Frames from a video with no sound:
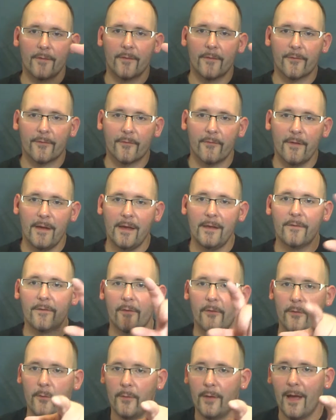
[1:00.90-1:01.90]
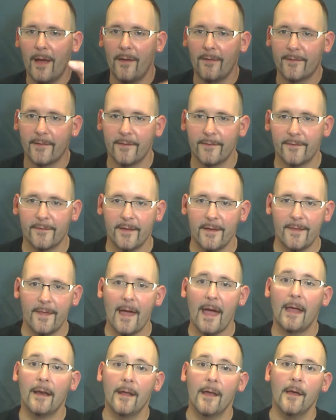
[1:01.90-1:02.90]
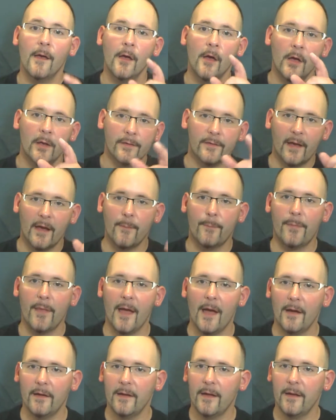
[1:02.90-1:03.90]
on the screen so you guys can see that. Type that